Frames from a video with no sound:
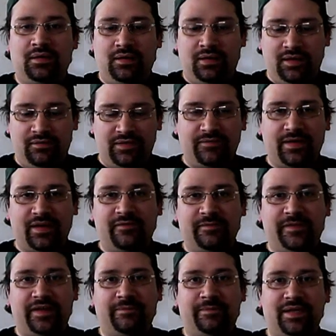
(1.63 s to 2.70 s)
Hey, Red 5
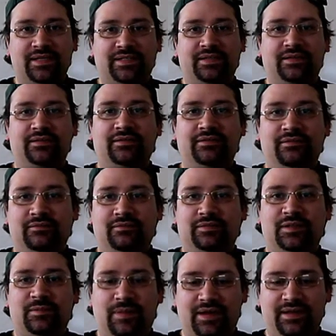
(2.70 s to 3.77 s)
Faded Pez here,
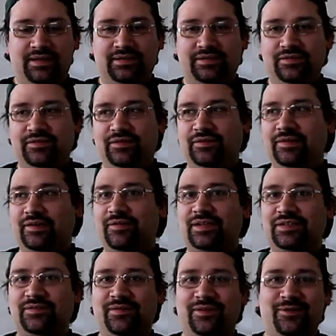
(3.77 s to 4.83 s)
responding to your
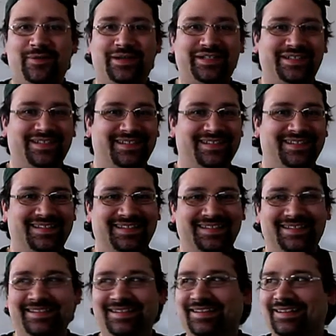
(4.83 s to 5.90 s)
request for questions
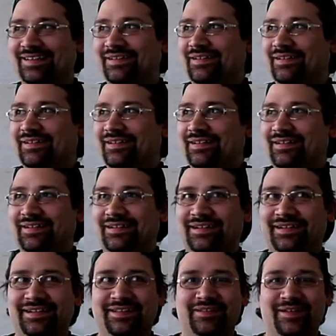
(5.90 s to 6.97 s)

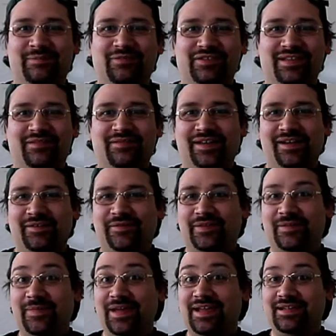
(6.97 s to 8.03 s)
in your April Dev Diary for
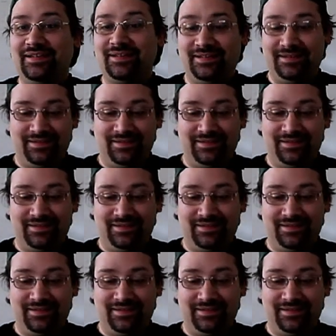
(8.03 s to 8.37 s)
the May,